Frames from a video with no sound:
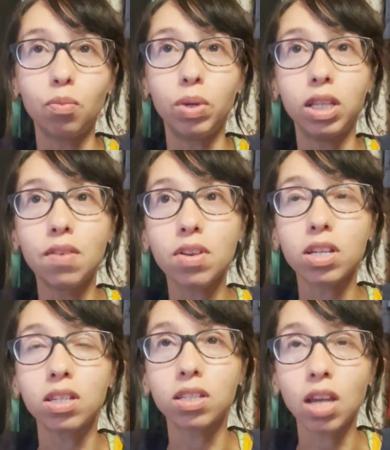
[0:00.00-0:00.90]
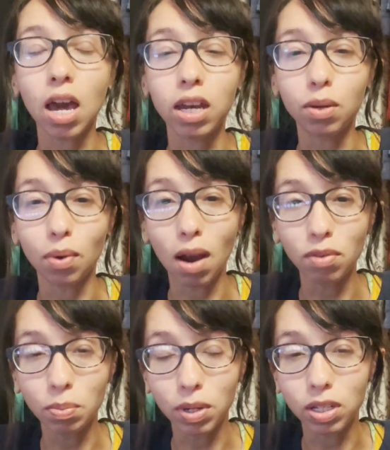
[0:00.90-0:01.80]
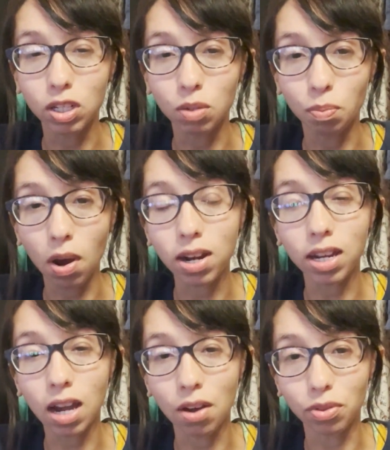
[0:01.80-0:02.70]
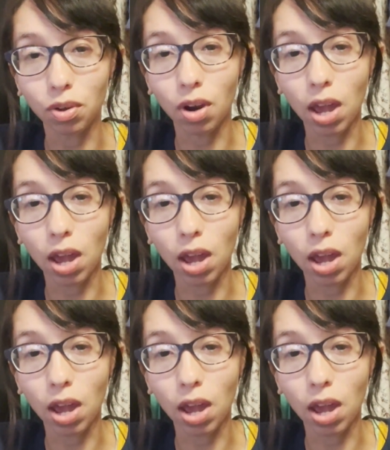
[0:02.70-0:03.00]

we live in a society where everybody's spreading out their